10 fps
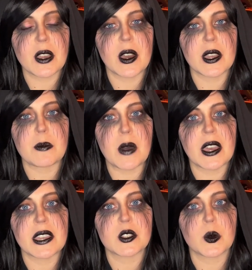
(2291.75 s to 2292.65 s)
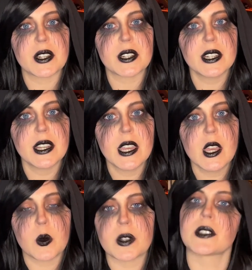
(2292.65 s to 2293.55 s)
your day.
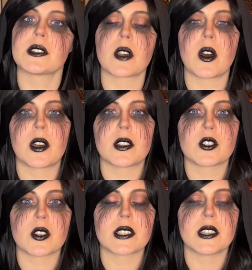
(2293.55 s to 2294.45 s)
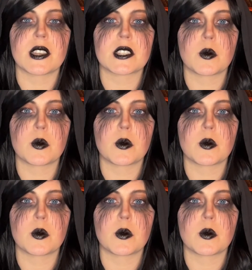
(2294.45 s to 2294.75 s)
You can find me,